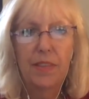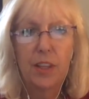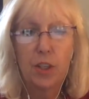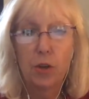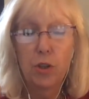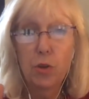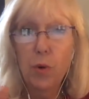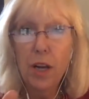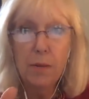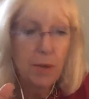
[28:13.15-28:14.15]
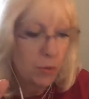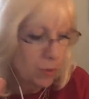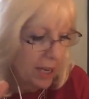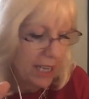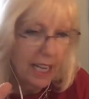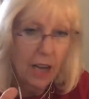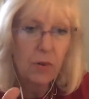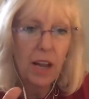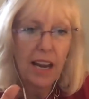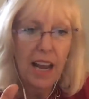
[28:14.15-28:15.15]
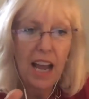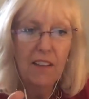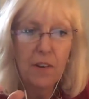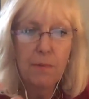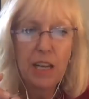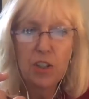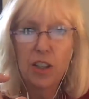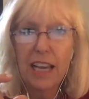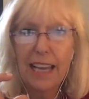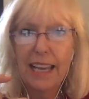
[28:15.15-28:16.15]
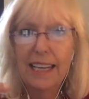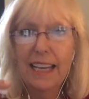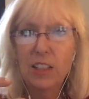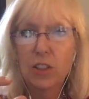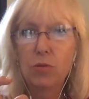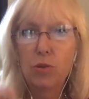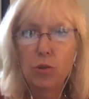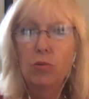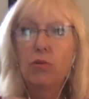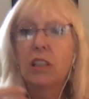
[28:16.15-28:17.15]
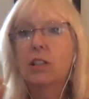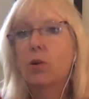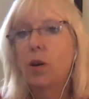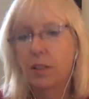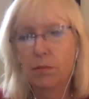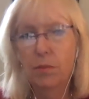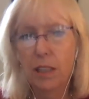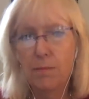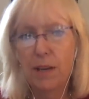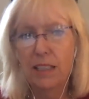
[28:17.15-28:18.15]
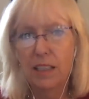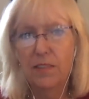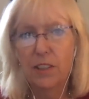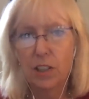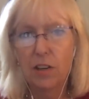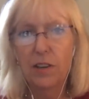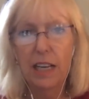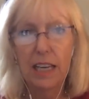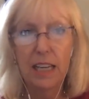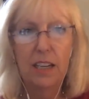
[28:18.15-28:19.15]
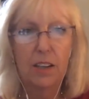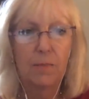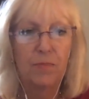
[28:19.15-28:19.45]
So you want to be writing out an affirmation that connects you to this quantum leap as if it's already here.